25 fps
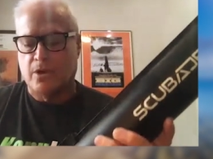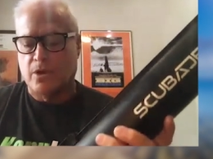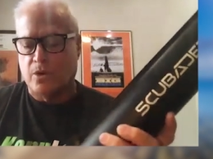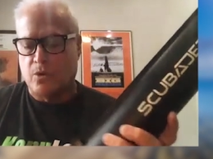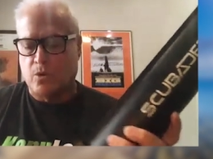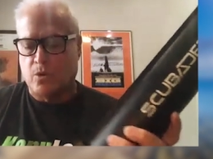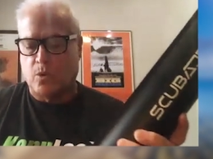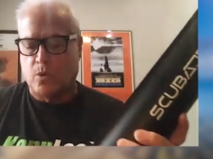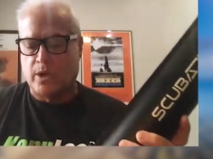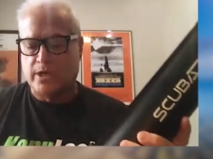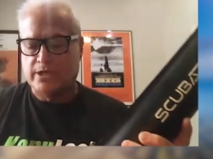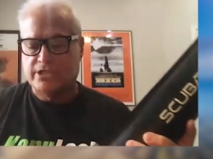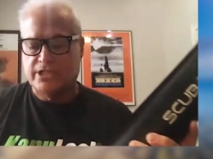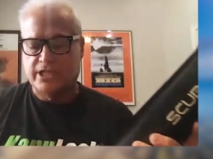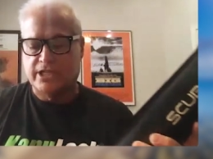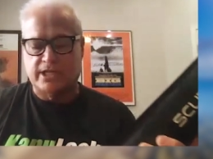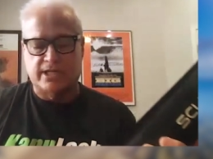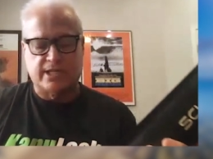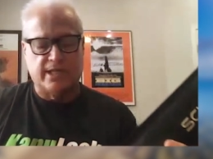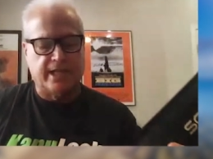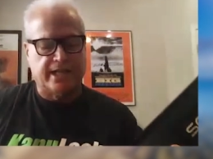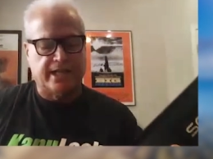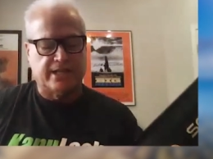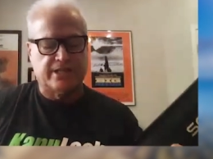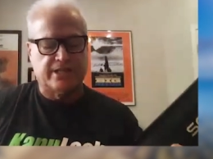Once it
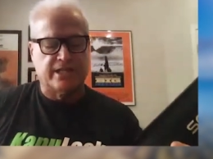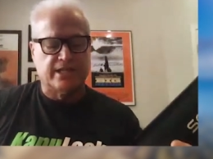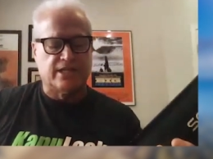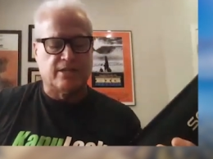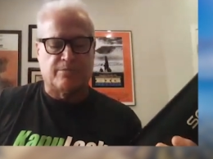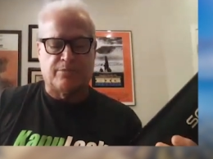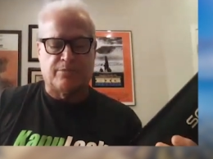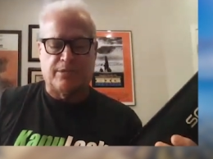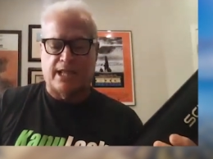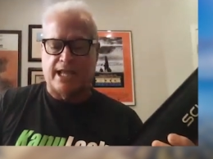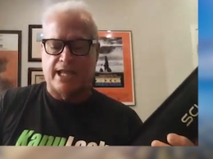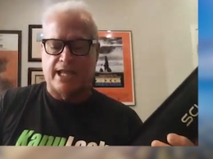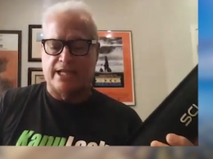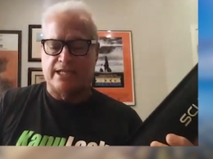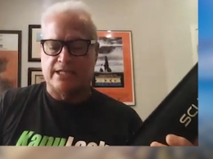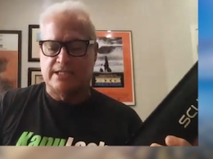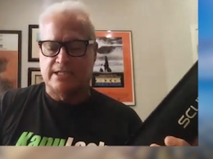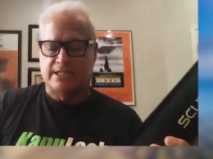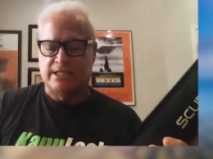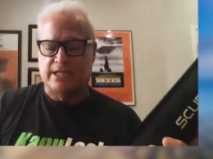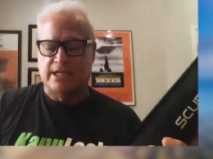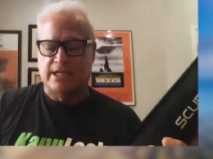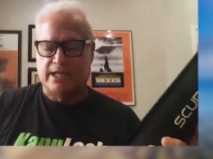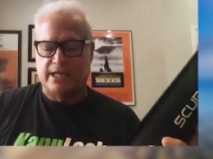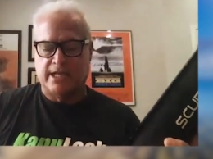clicks into
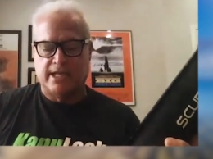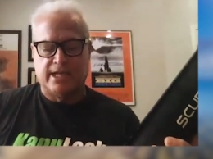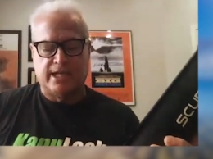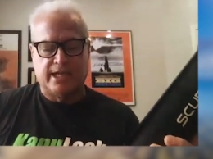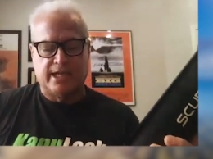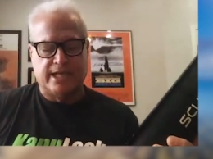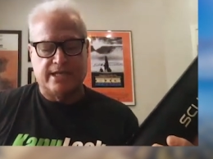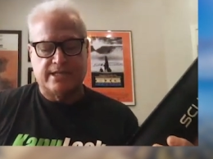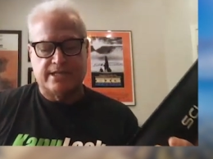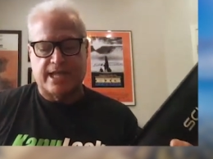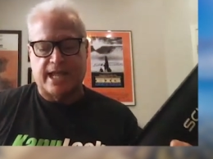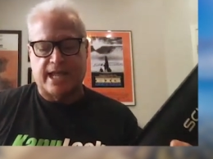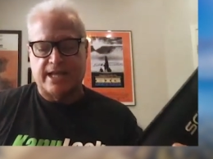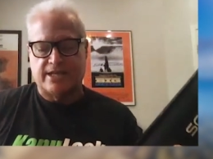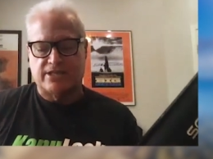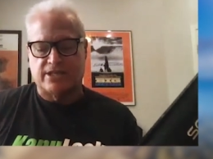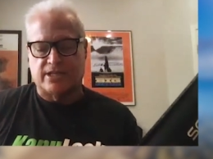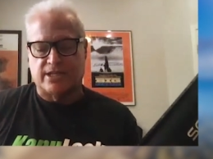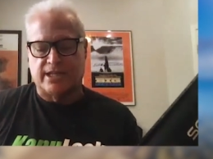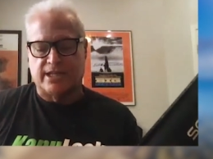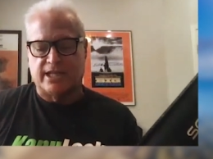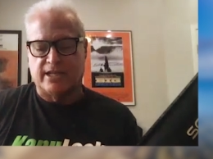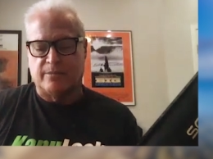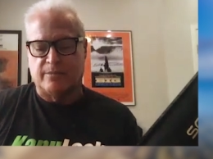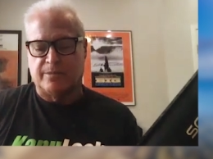place, it takes a
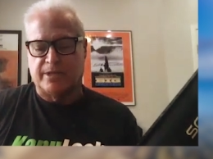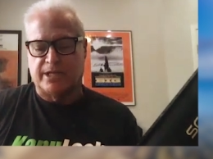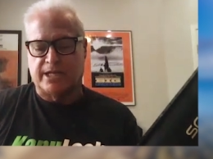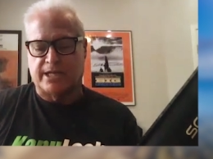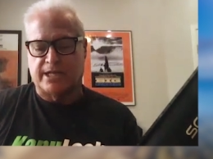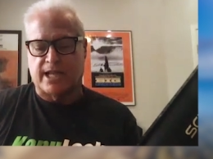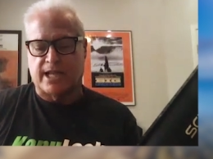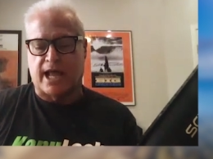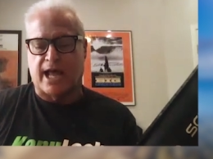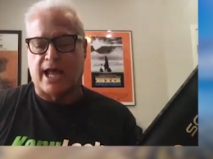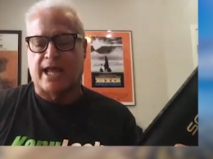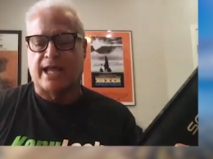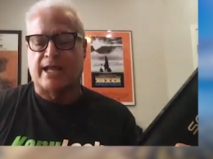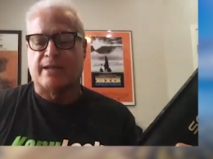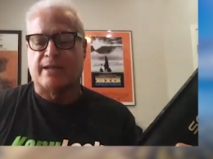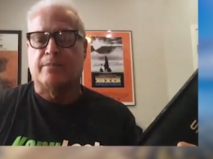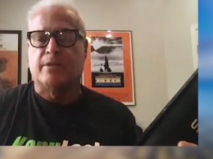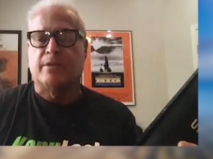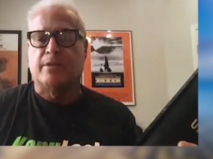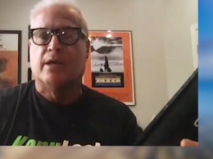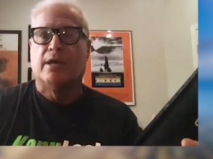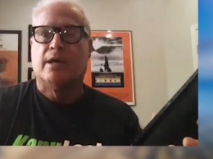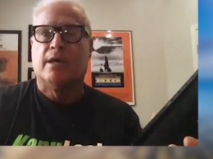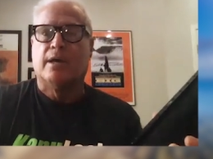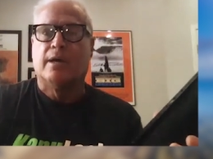little bit of
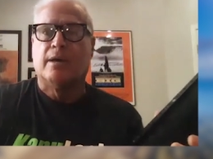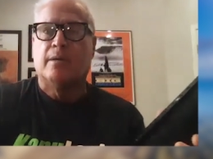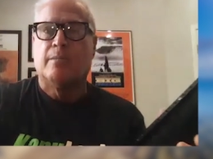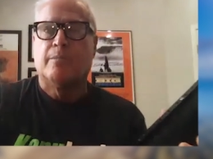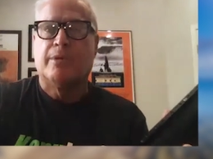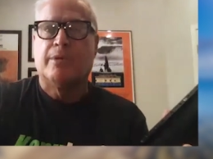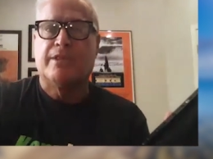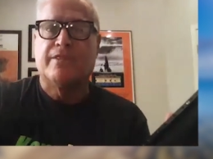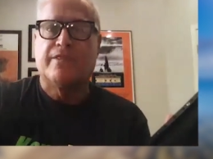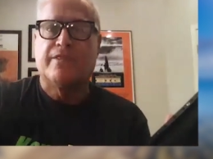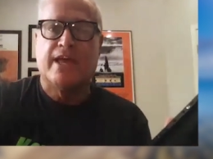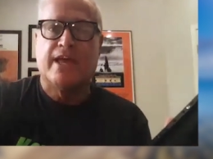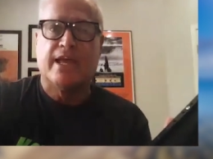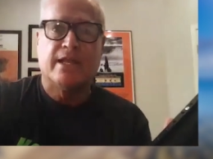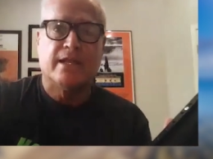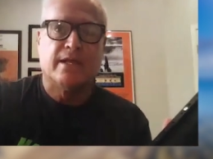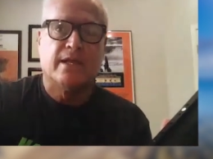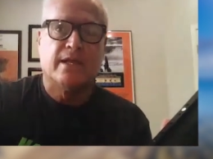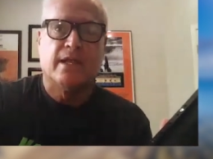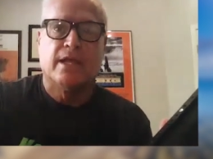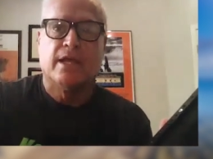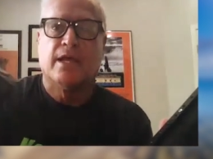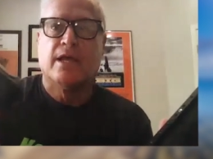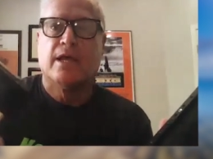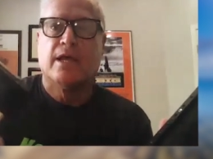time, but then